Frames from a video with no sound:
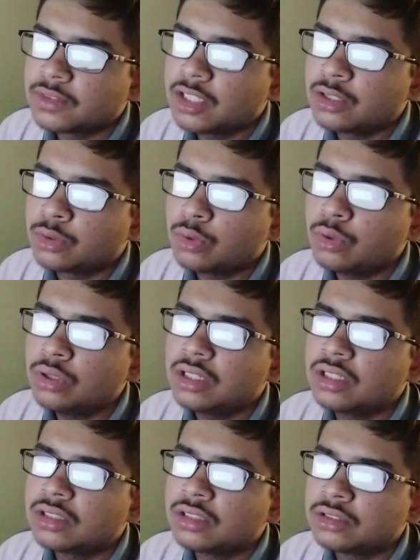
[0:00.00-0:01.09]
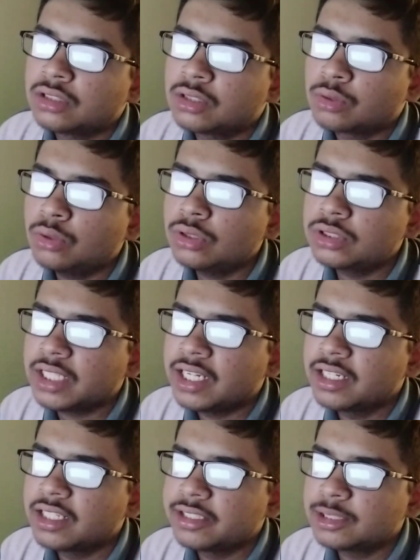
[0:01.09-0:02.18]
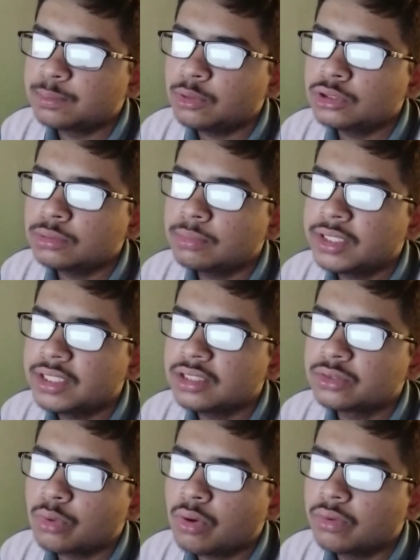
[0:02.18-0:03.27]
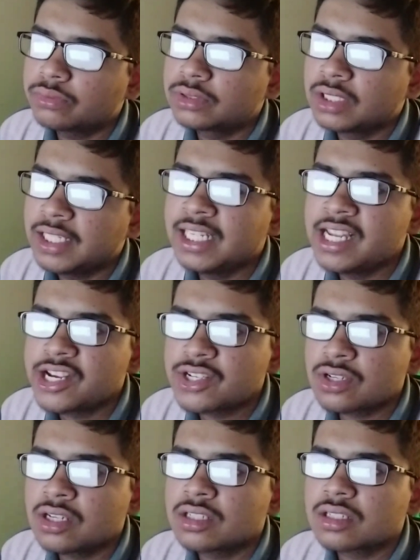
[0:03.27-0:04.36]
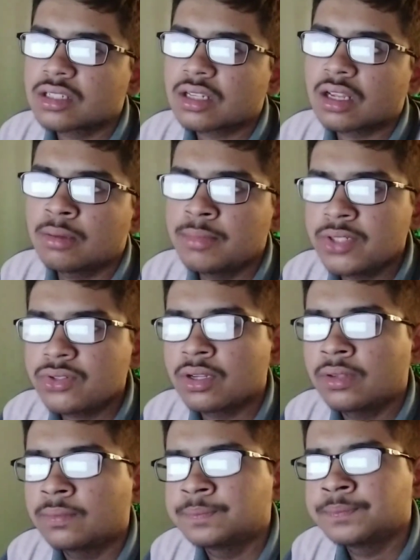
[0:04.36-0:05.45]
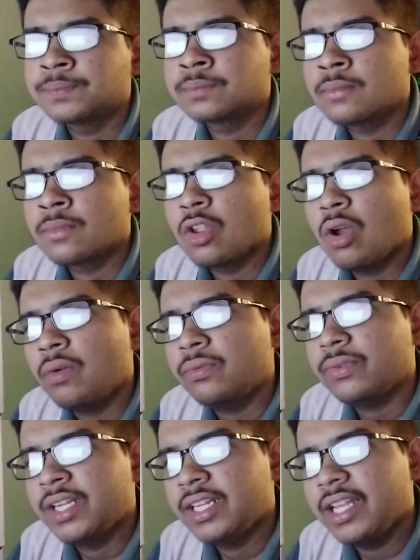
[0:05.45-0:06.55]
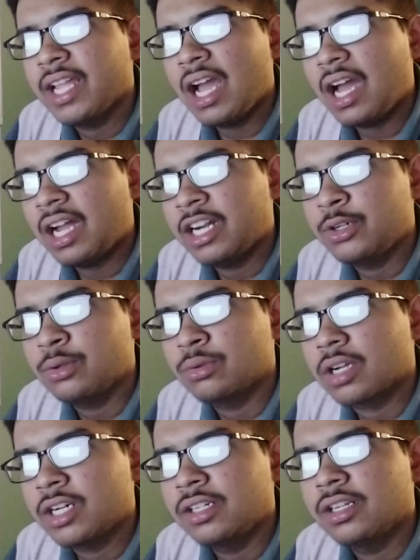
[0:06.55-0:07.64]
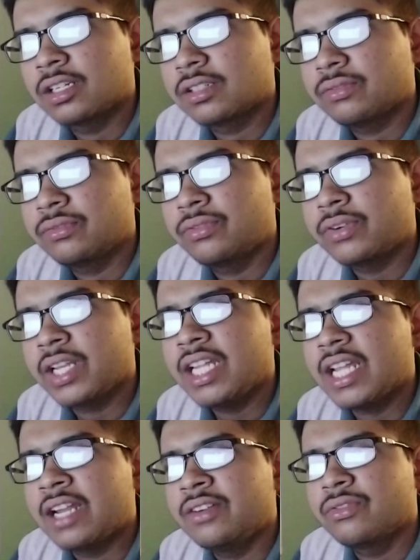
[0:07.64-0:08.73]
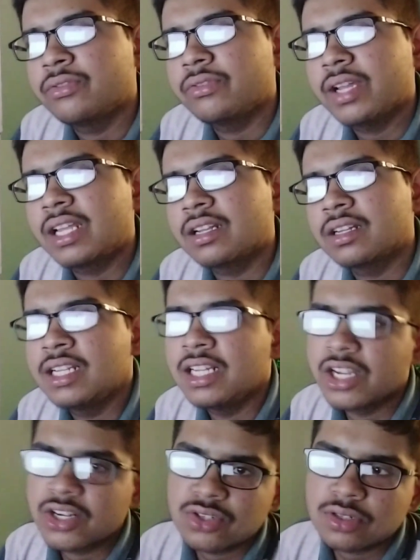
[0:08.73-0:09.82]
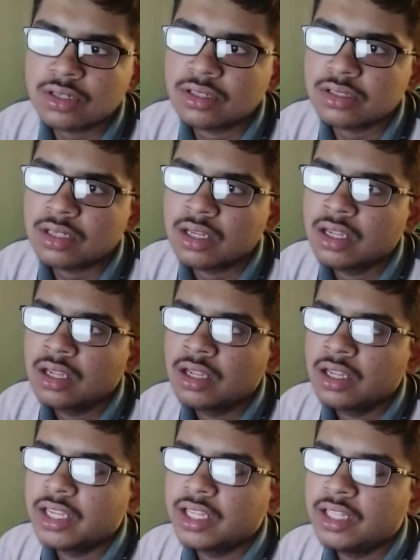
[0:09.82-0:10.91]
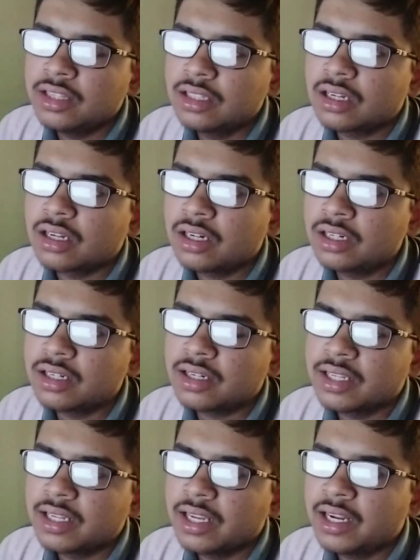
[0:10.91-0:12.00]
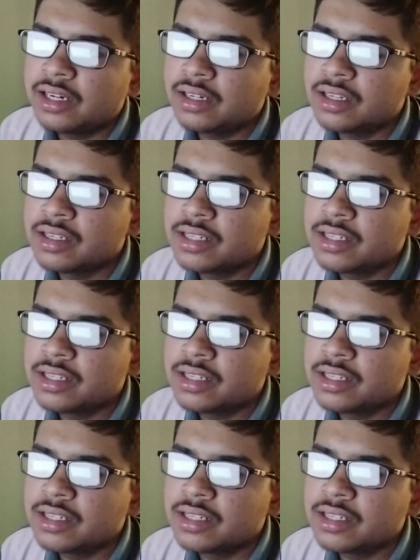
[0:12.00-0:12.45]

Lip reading: The roles and responsibilities of the Elections Commission of India are to conduct free and fair elections in the country and